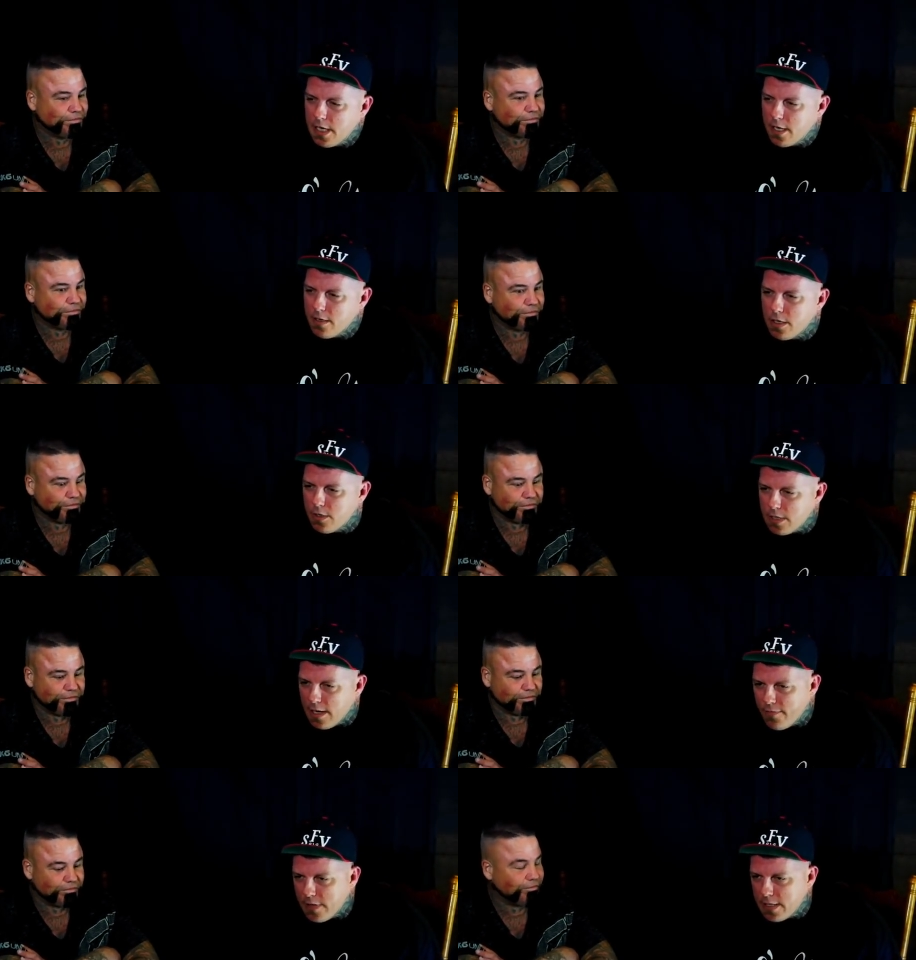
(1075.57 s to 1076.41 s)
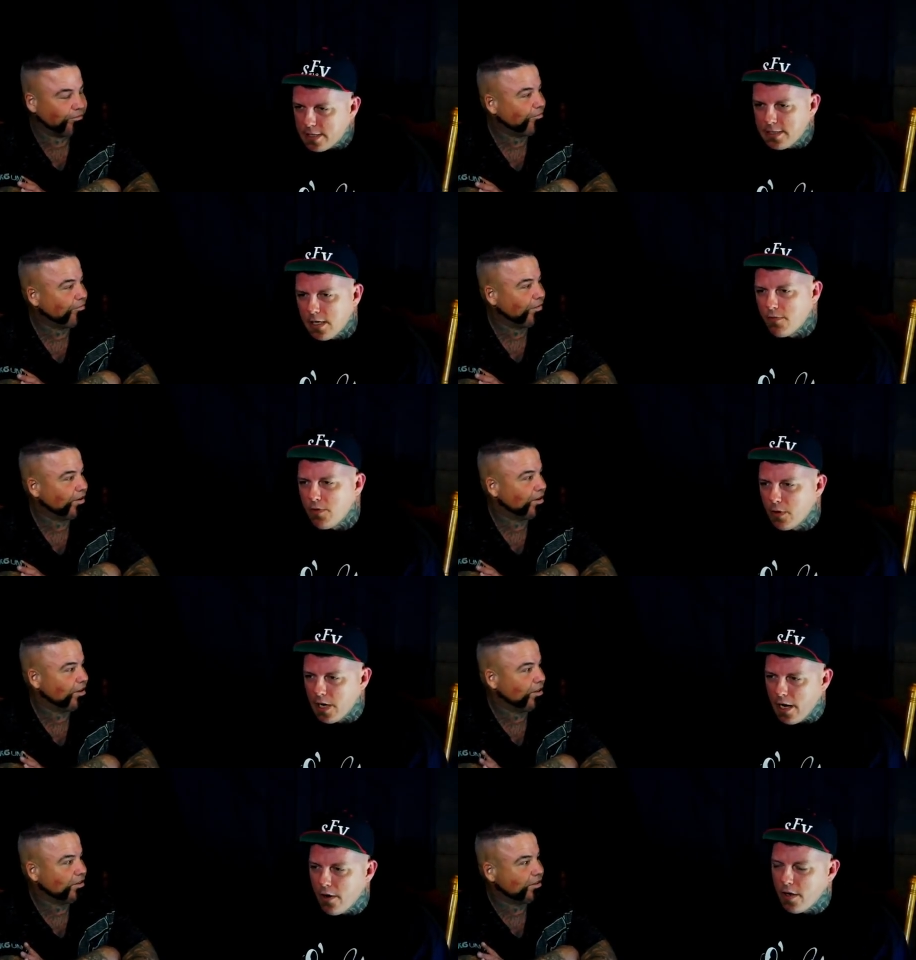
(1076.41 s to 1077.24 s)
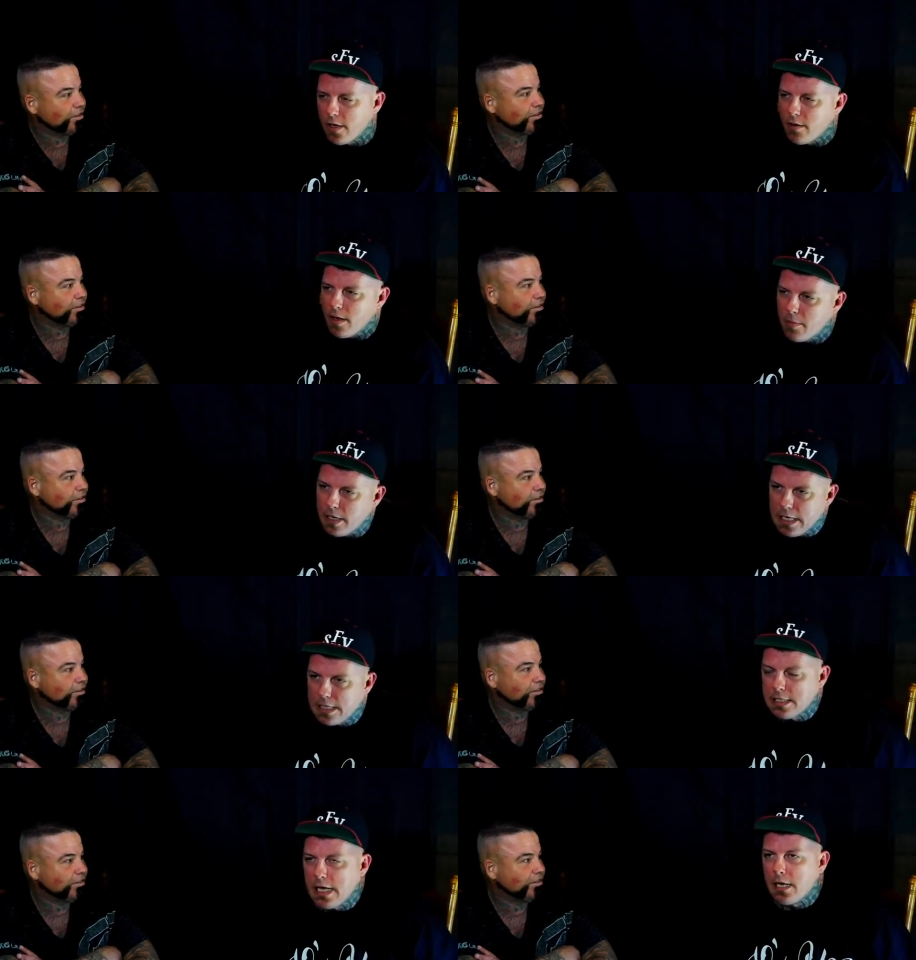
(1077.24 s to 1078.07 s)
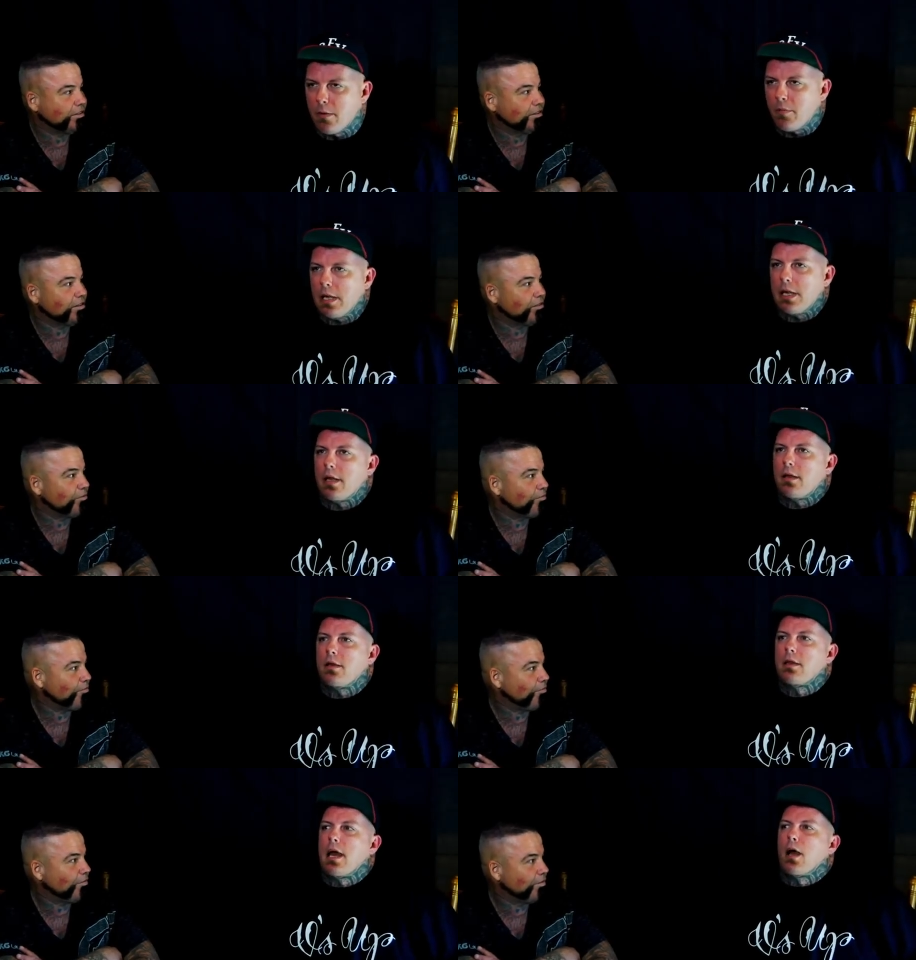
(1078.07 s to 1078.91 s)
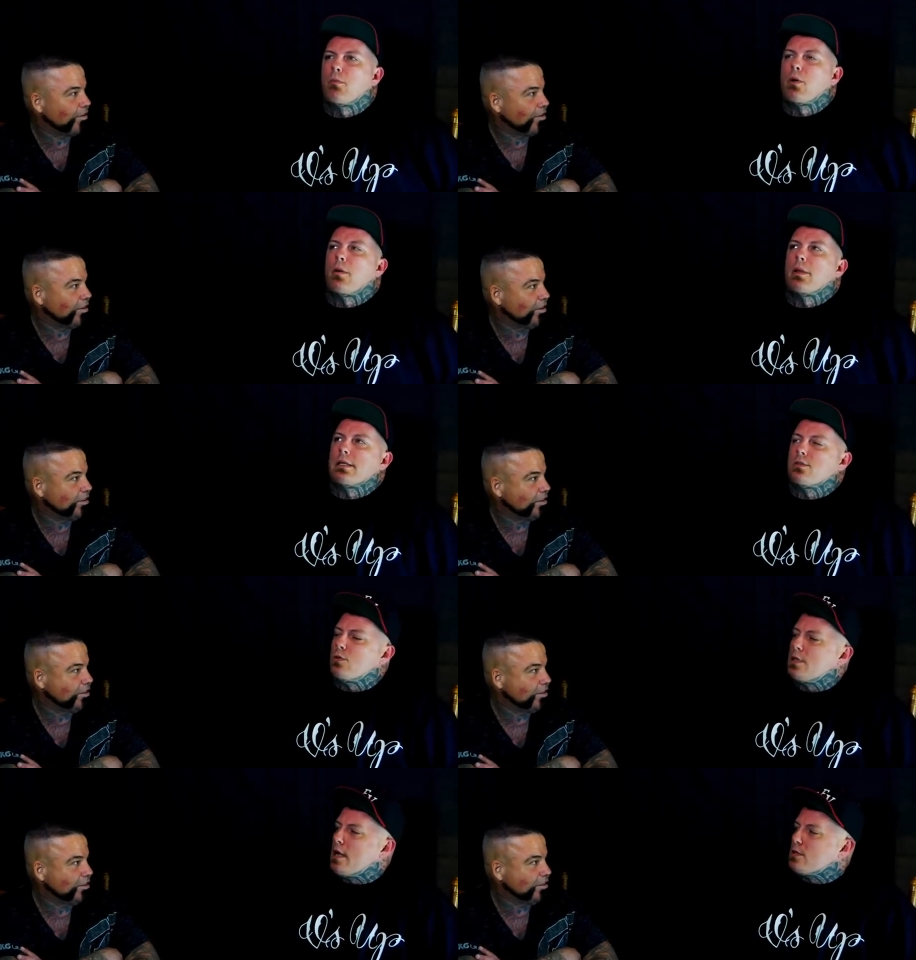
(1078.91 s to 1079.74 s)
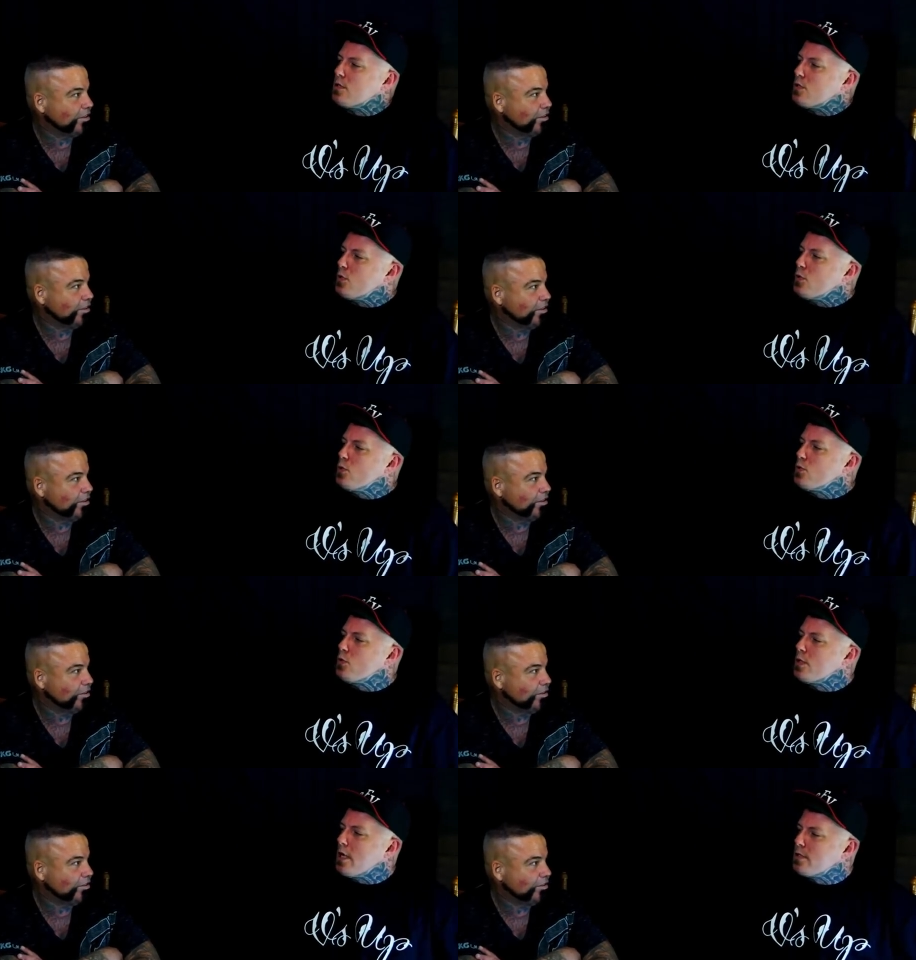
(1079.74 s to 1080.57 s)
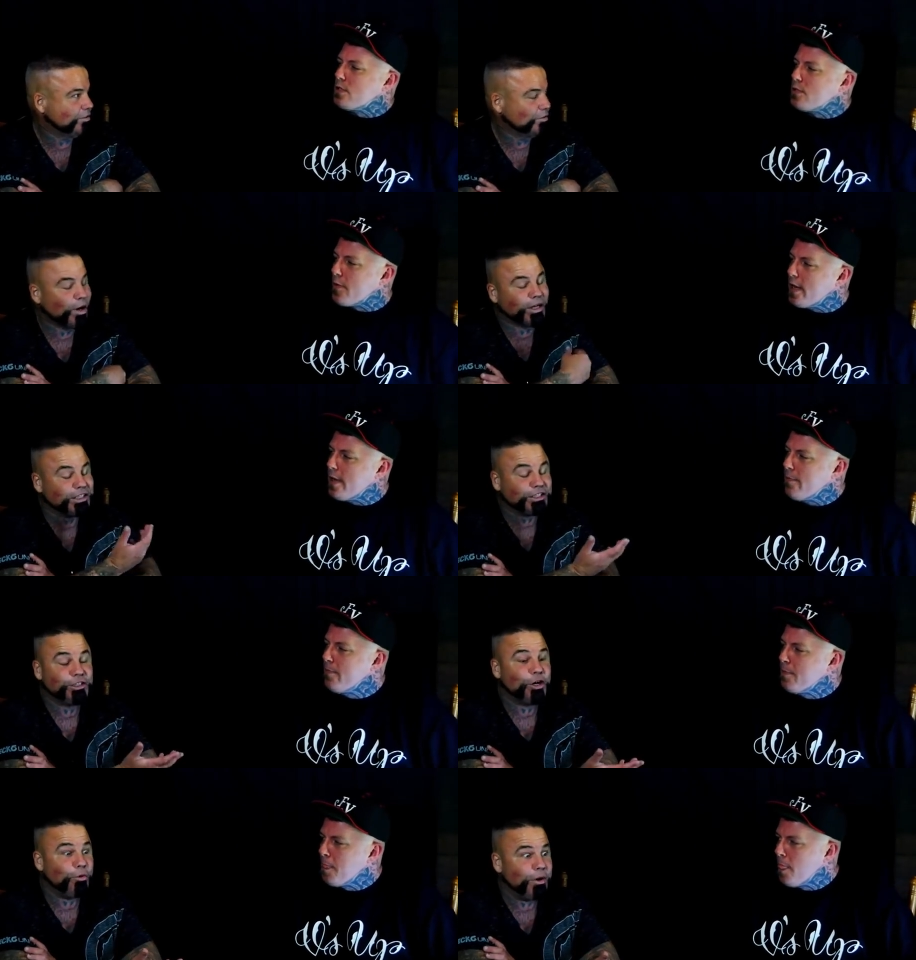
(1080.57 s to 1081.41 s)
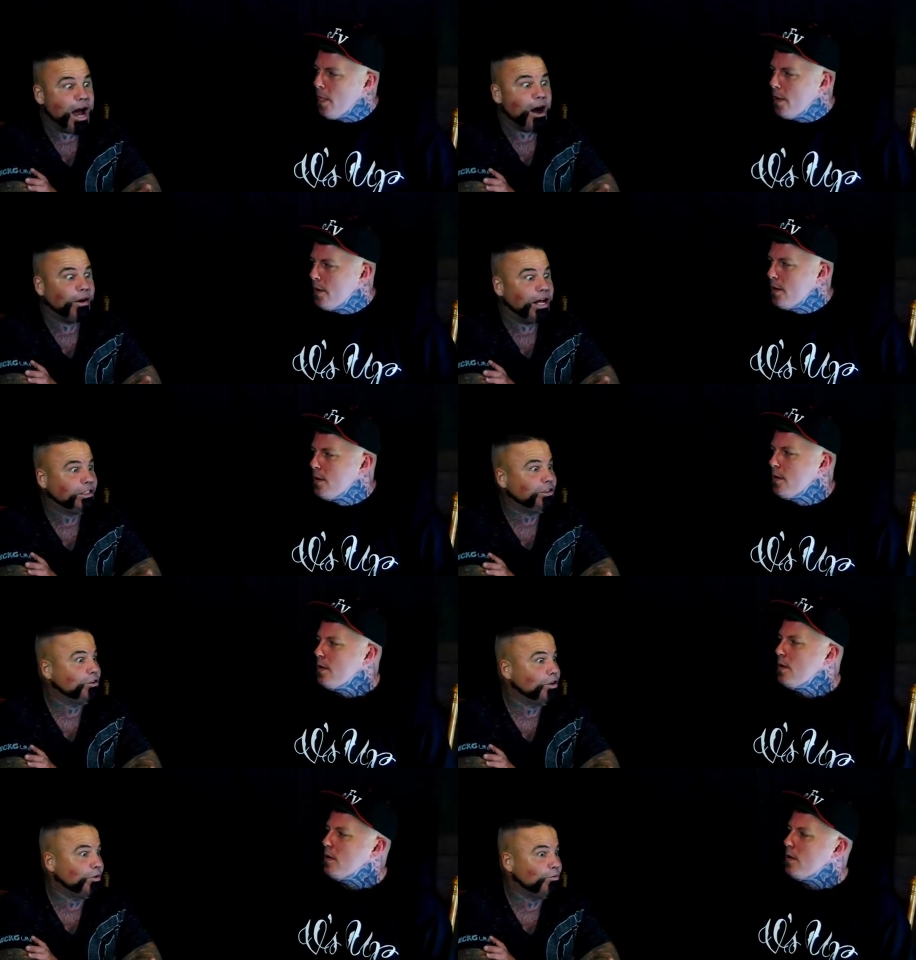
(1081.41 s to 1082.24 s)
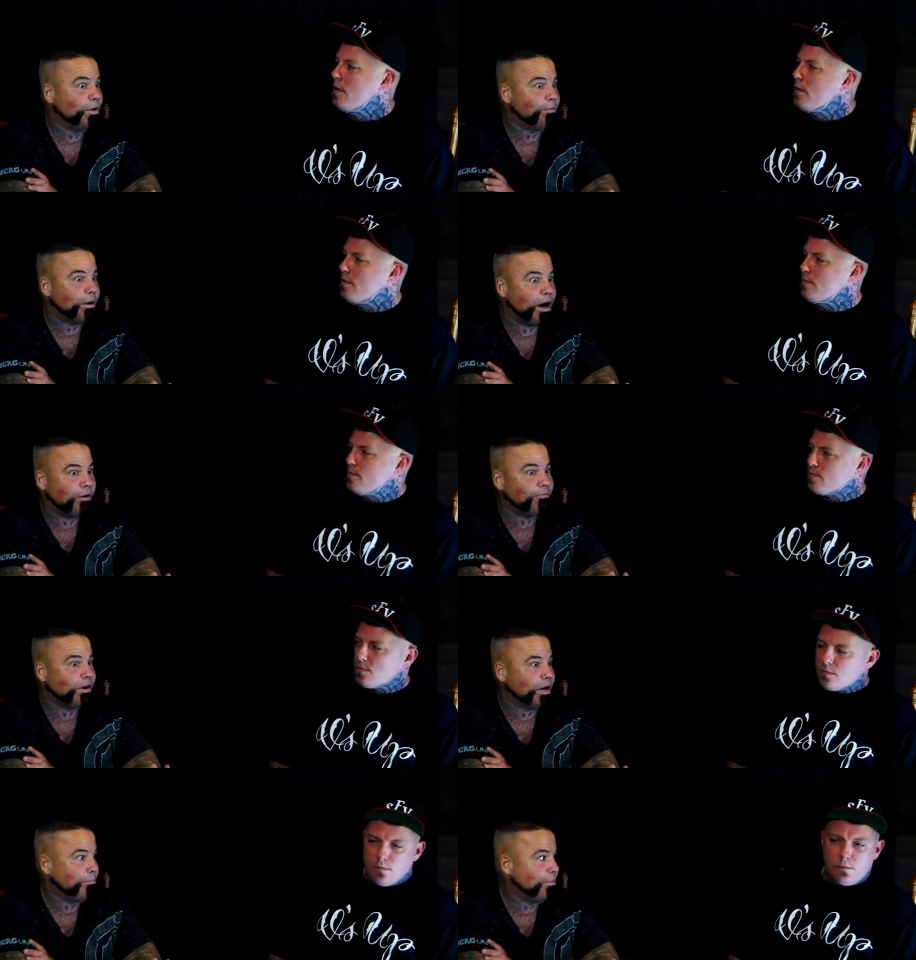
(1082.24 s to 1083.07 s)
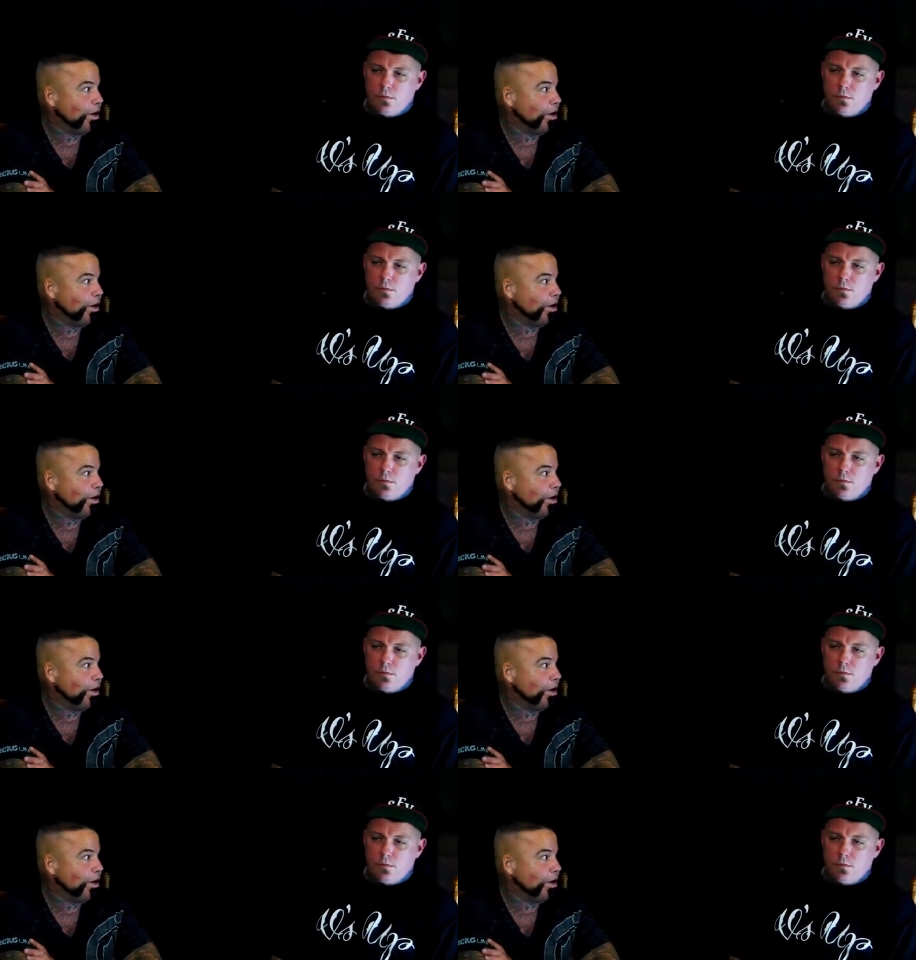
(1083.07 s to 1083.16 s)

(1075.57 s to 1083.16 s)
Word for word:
Speaker 1: uh, you know definitely a cell phone era. I mean, this had to be now probably like 2002, 2003. I just know
Speaker 2: nowadays you couldn't whip out a fucking